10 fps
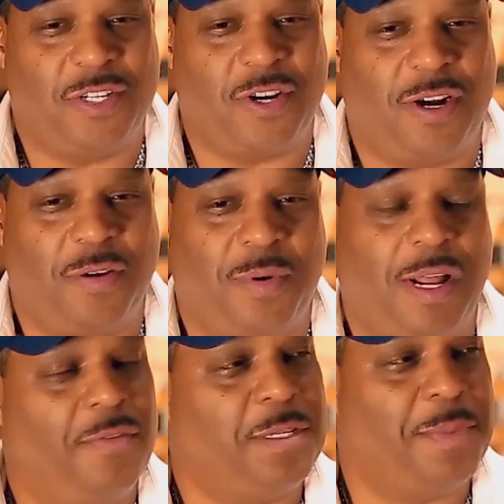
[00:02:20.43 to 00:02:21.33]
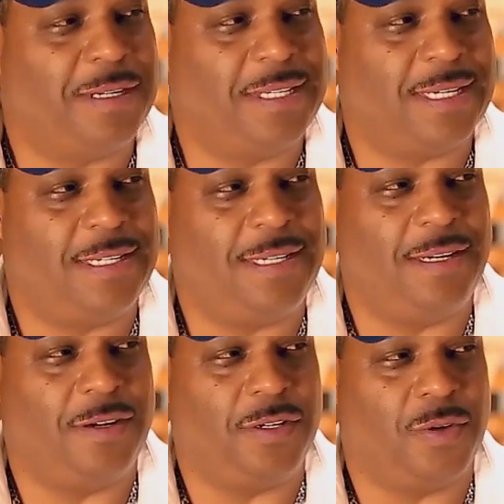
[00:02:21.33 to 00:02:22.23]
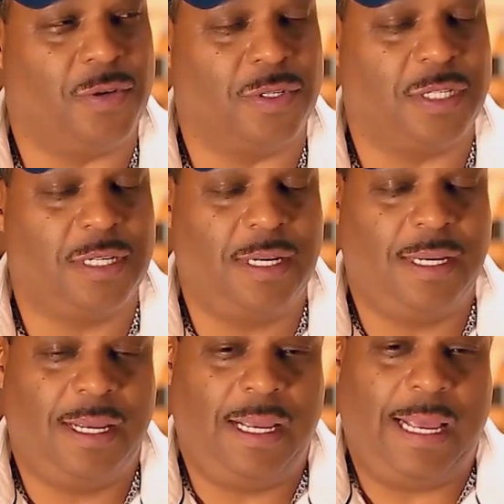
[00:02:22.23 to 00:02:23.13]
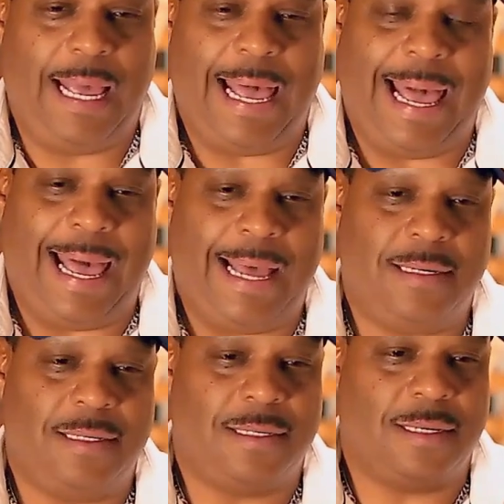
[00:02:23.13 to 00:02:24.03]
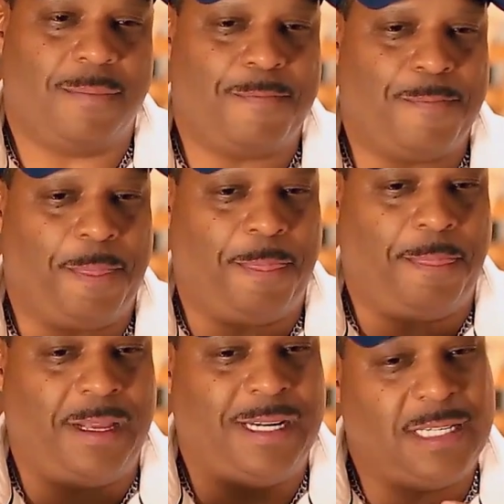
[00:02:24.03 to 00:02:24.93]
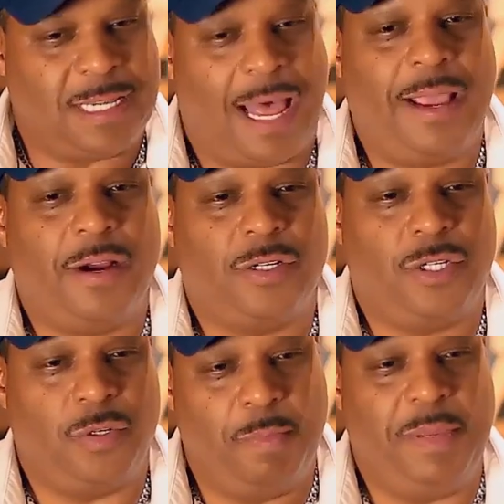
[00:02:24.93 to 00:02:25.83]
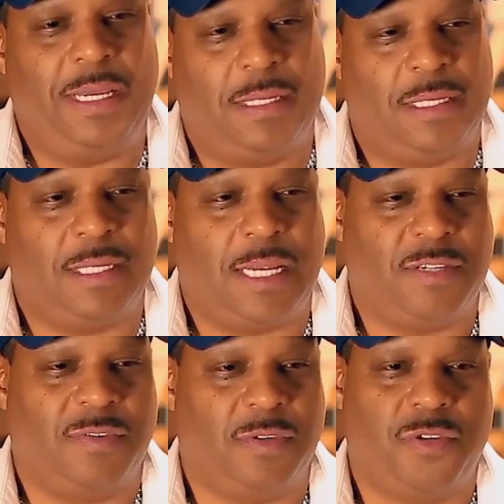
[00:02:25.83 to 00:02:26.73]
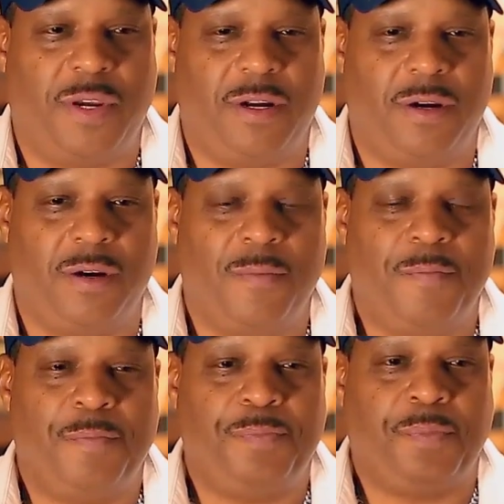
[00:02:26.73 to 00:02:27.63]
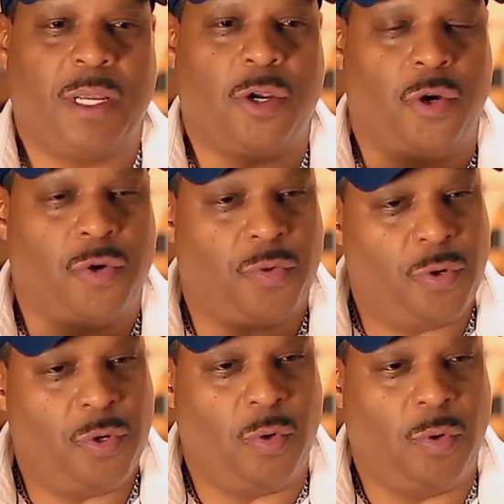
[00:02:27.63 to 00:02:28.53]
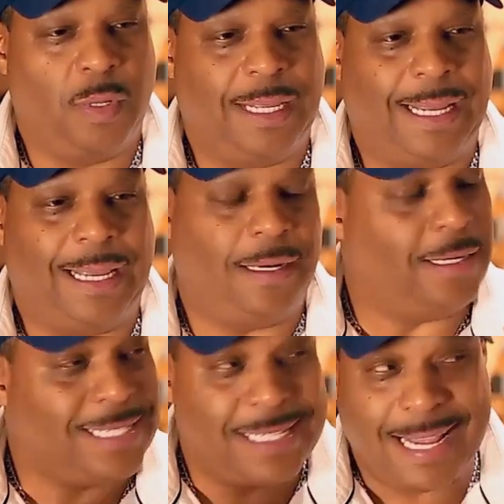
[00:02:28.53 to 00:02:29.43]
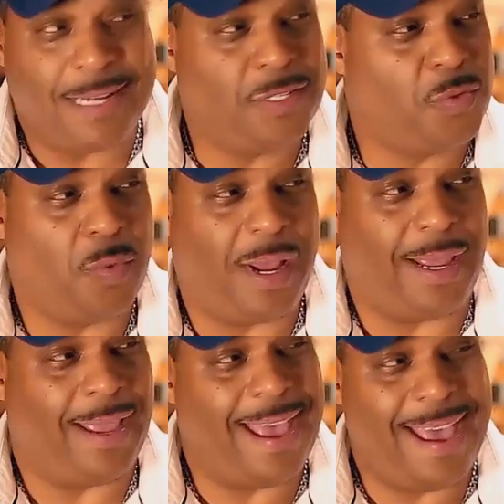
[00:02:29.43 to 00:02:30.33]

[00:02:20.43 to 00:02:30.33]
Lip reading: started when I was about 16 years old, and the desire to be a successful trader grew in an intense way